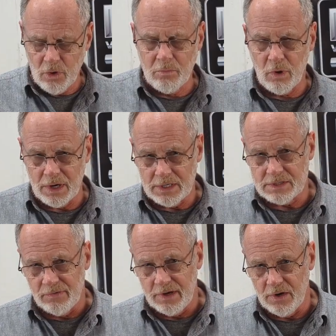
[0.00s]
whole point of
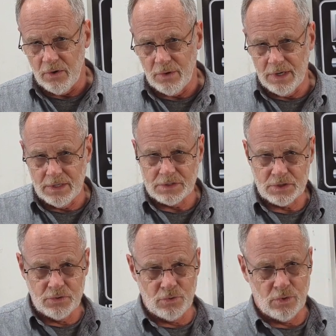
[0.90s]
this video is
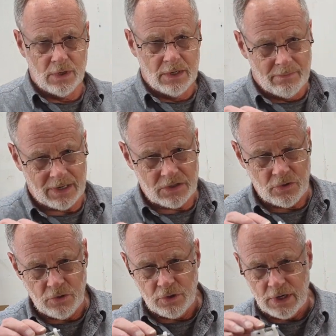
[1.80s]
to make
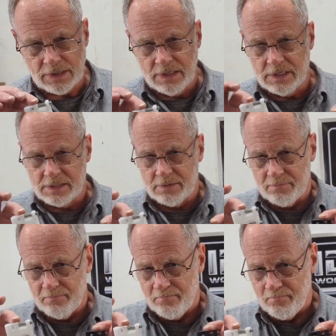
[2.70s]
sure you get these,
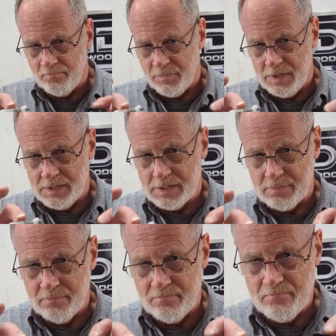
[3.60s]
these
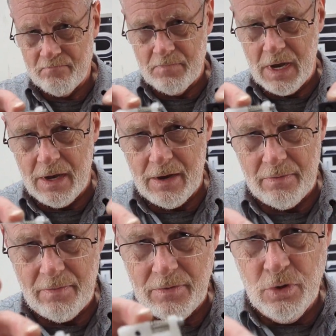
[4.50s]
uh,
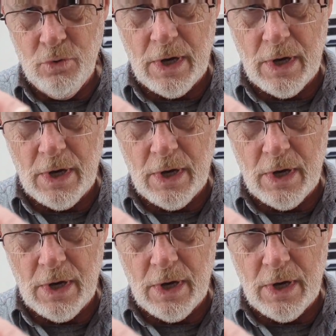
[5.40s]
new